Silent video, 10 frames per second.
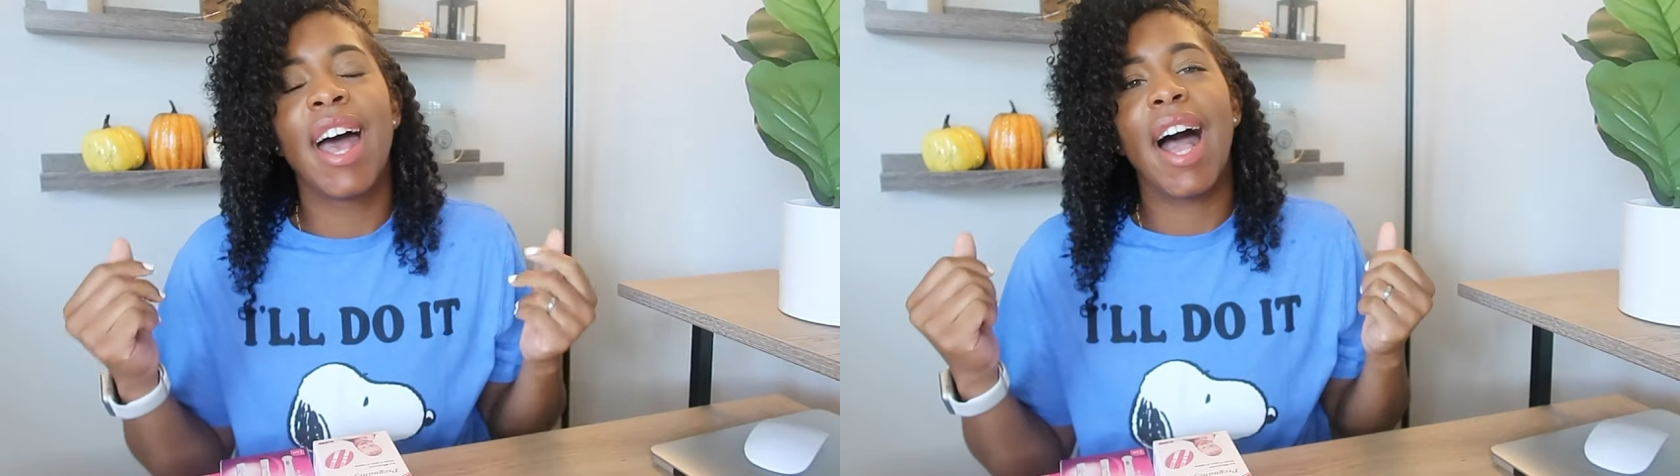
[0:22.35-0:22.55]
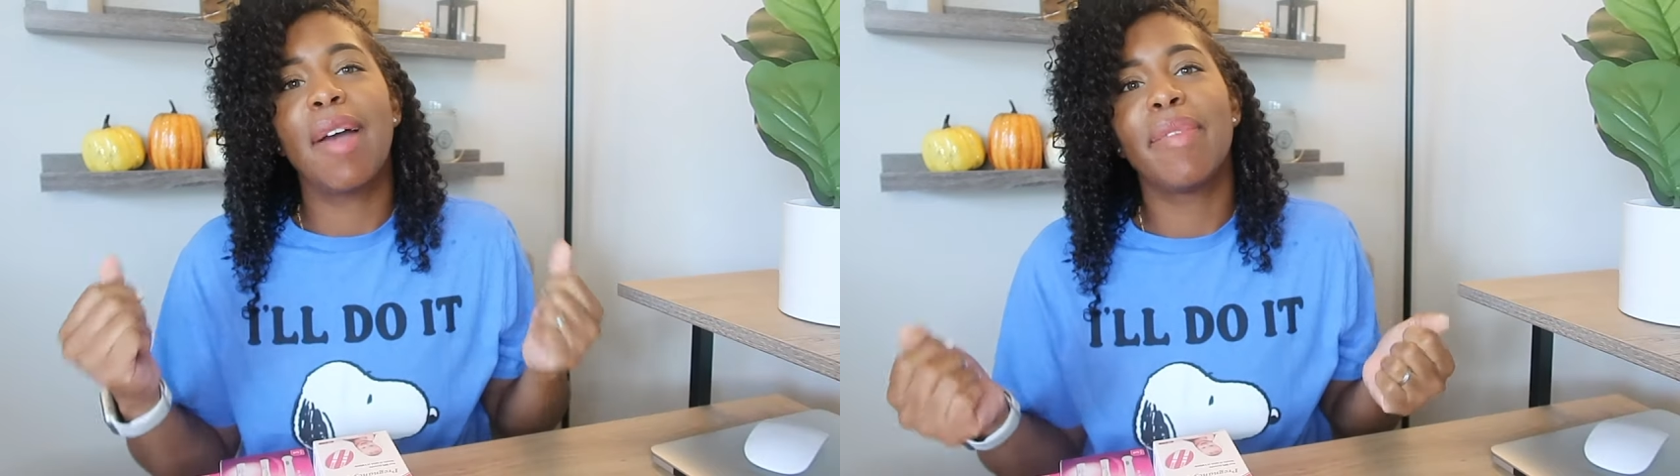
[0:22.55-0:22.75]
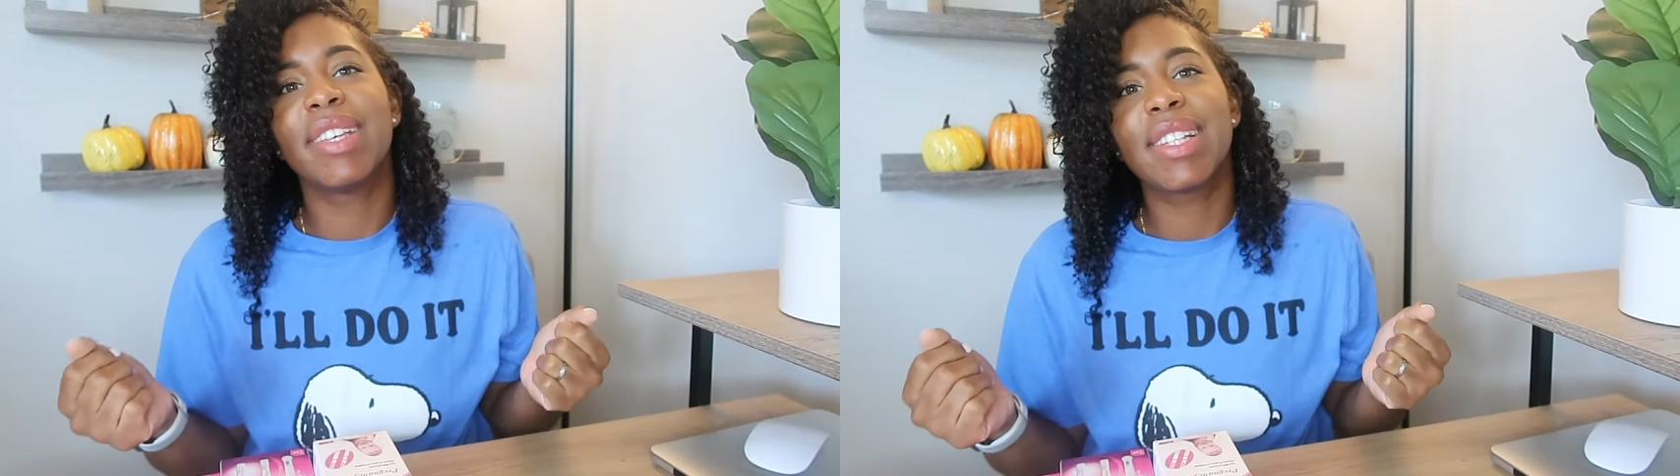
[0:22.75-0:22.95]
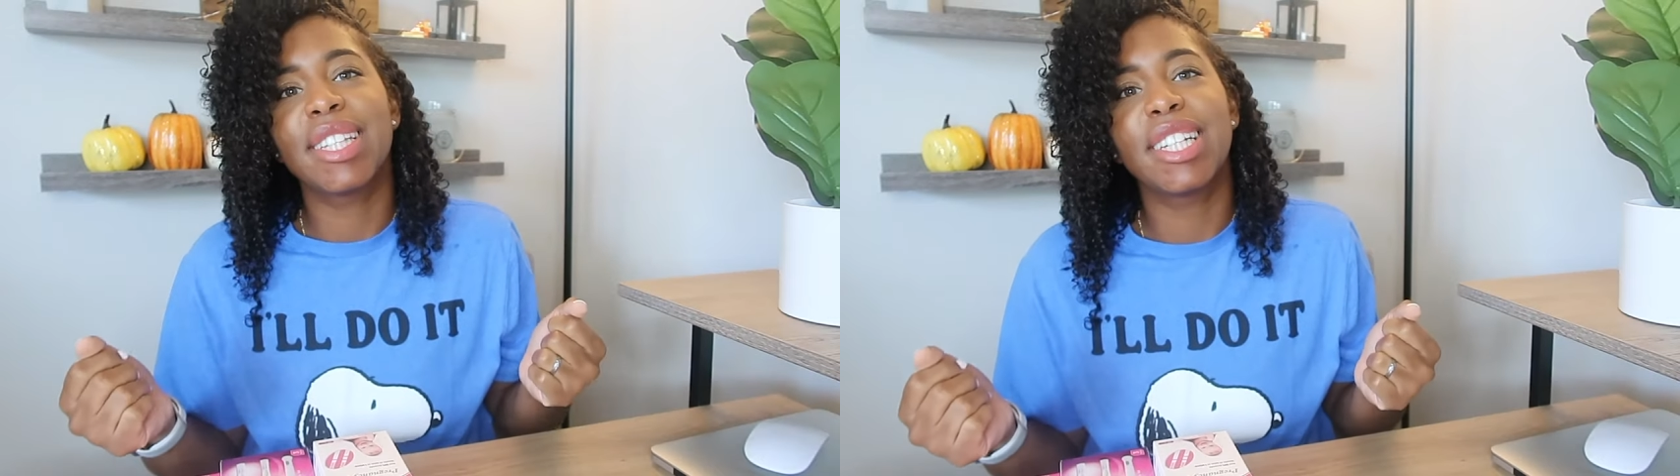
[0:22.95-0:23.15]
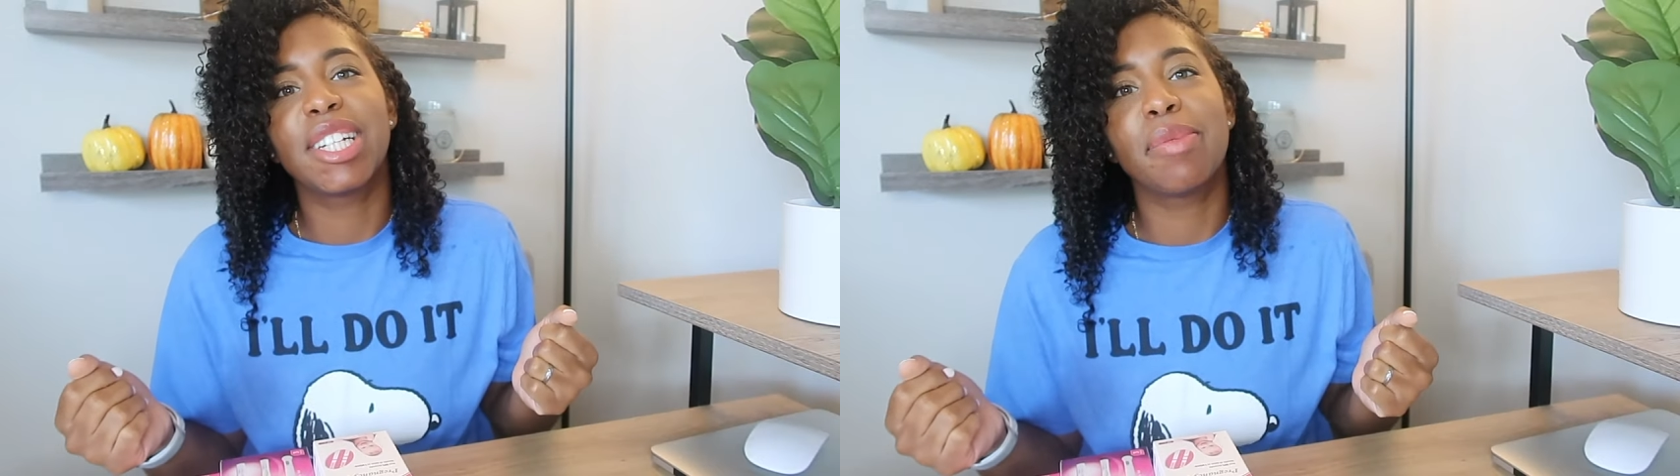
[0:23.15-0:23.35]
i'm
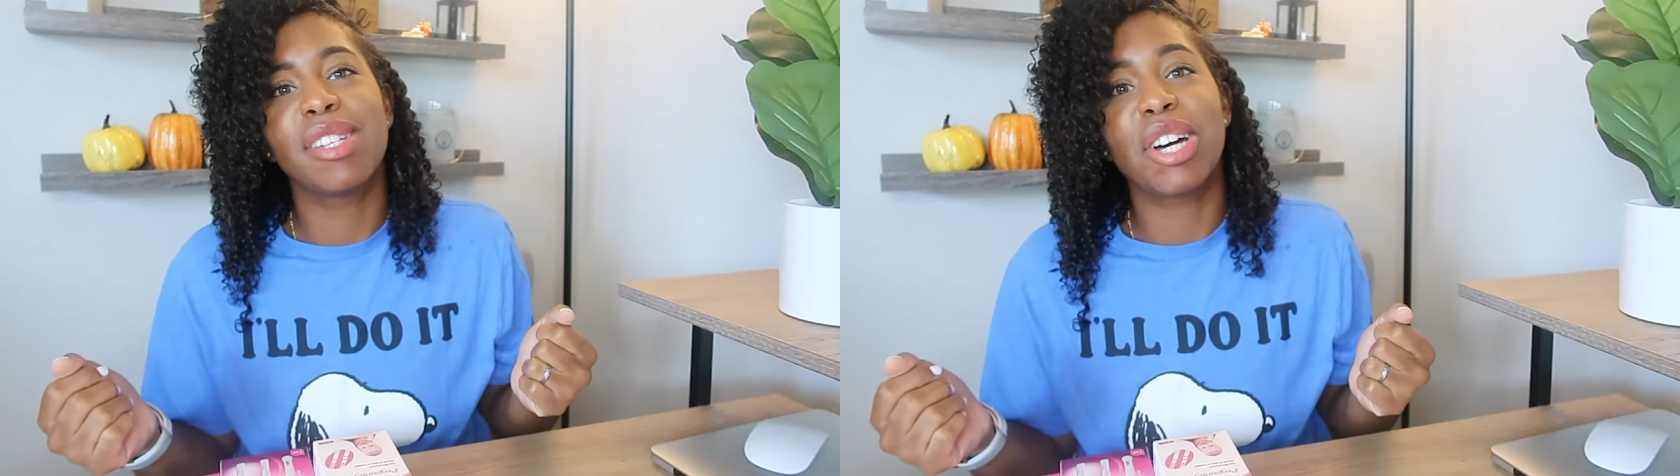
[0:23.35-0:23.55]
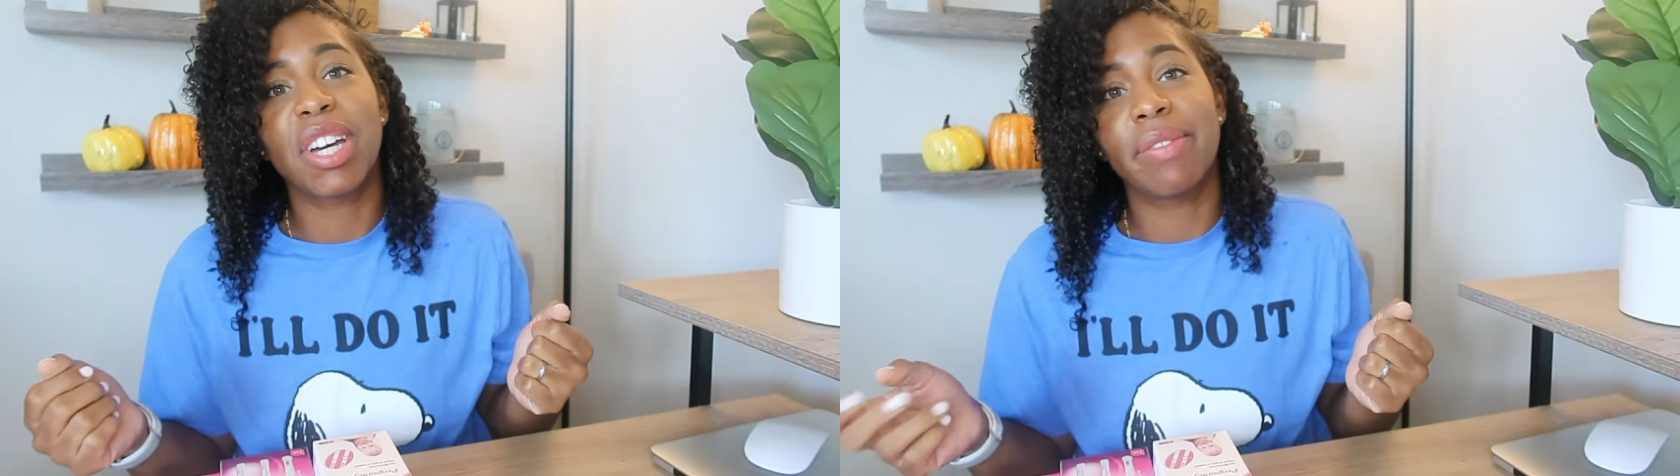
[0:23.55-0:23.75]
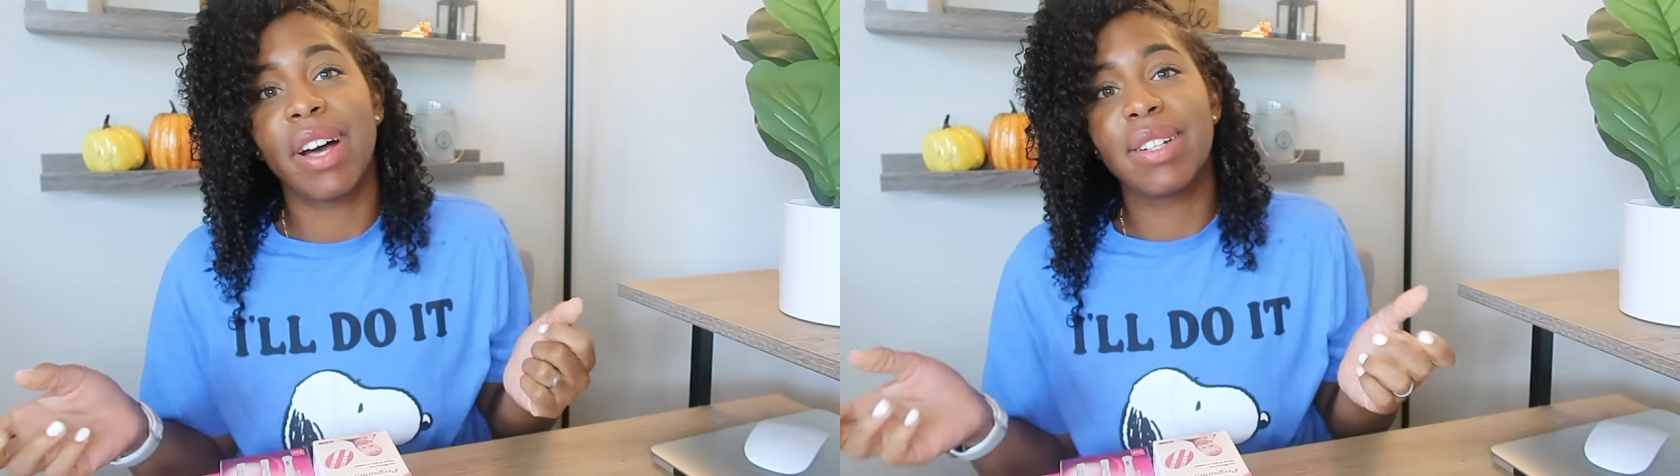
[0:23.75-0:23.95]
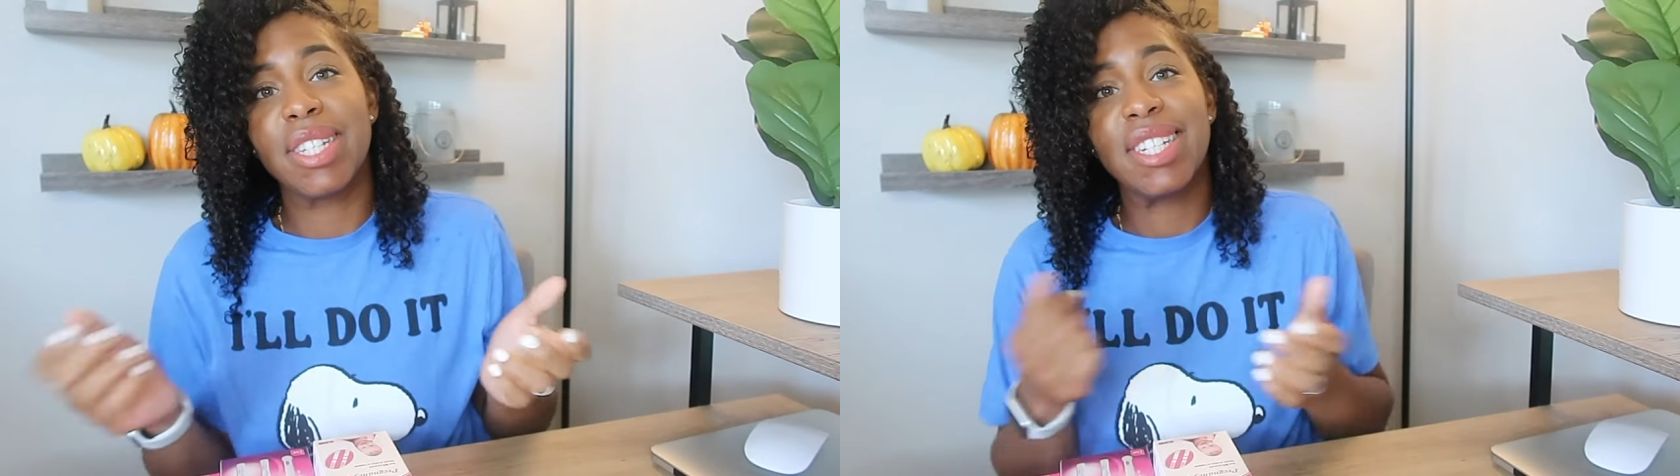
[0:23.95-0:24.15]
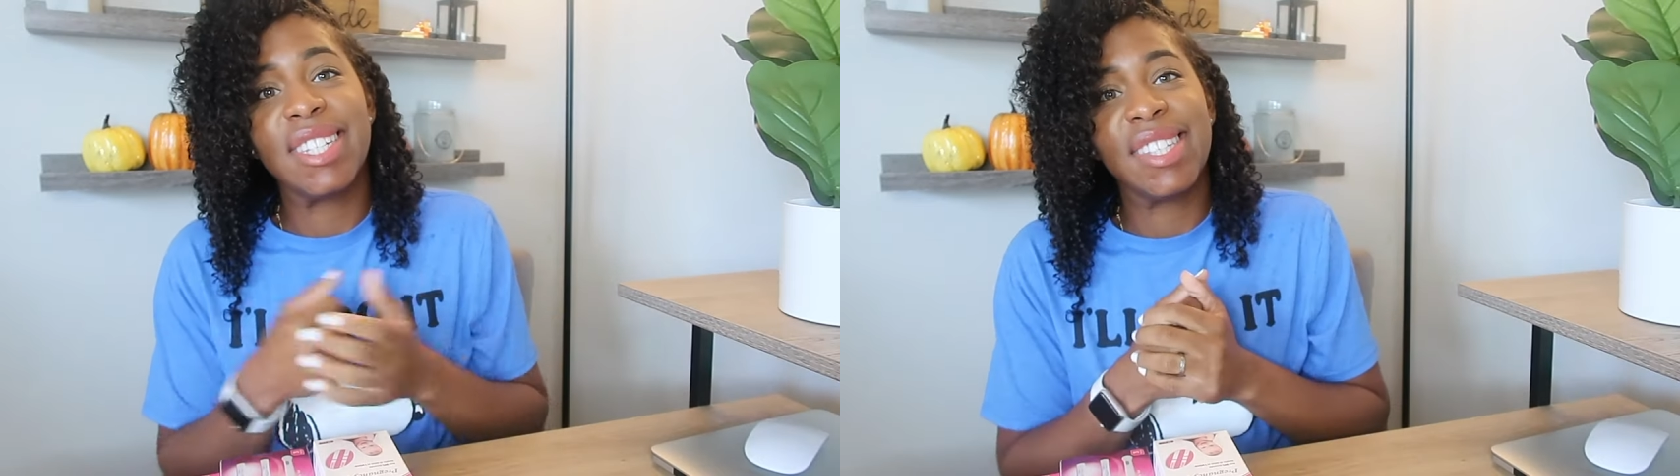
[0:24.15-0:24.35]
basically going to be talking about
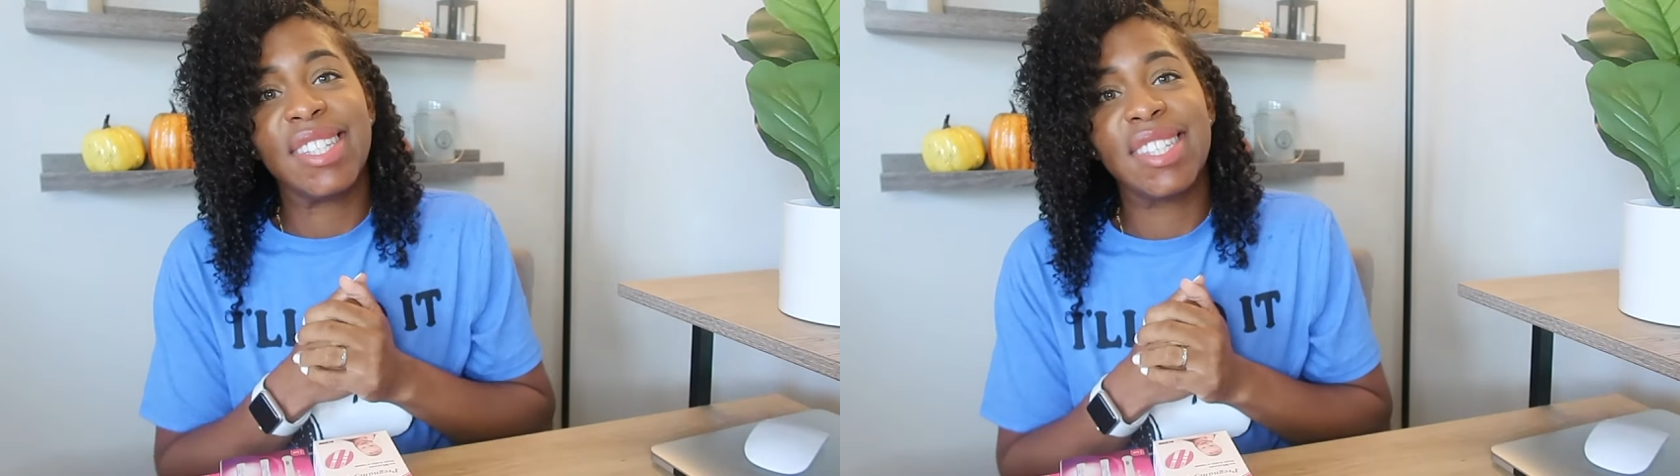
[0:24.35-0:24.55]
ttc